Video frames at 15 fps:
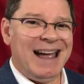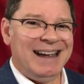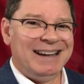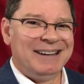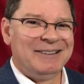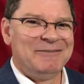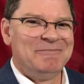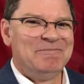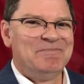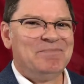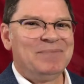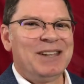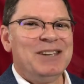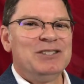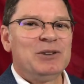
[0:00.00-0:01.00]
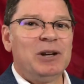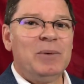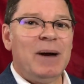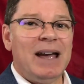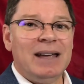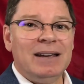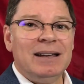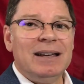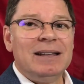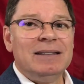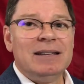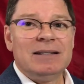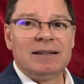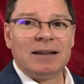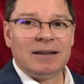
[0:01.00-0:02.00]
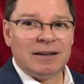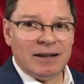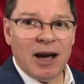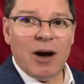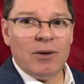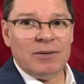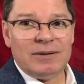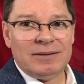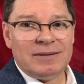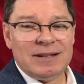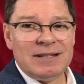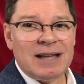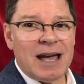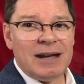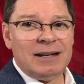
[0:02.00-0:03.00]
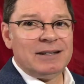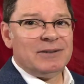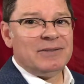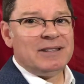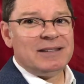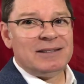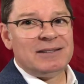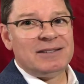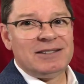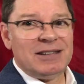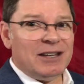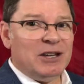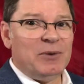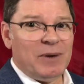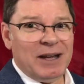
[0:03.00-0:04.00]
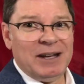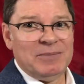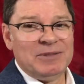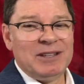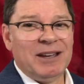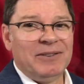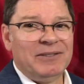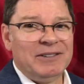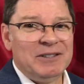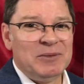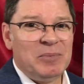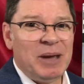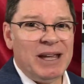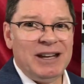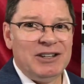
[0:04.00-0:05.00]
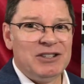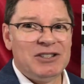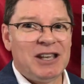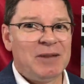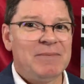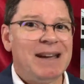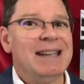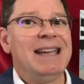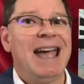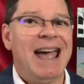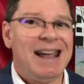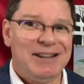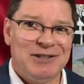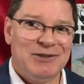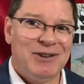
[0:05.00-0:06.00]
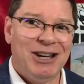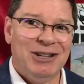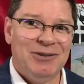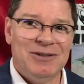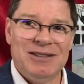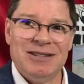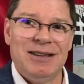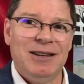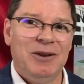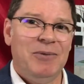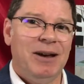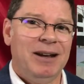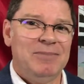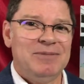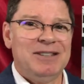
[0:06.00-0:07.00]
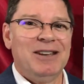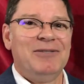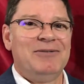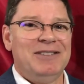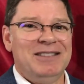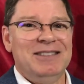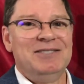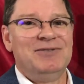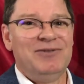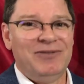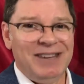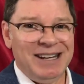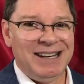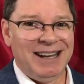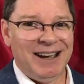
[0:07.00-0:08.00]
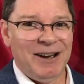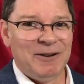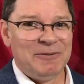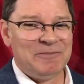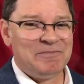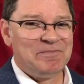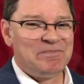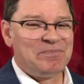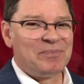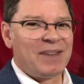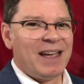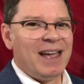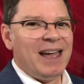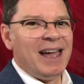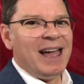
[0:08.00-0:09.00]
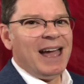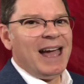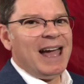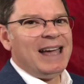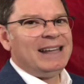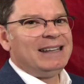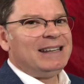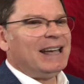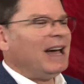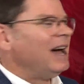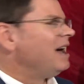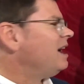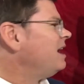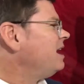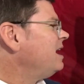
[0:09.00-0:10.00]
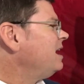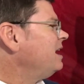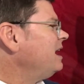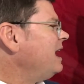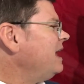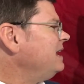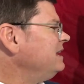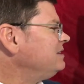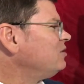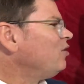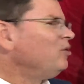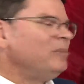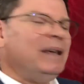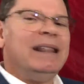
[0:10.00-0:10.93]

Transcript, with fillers: blank. So anyway, this goat decided to insinuate himself in this painting, just like my cat is trying to insinuate himself in this video. And, uh, and he told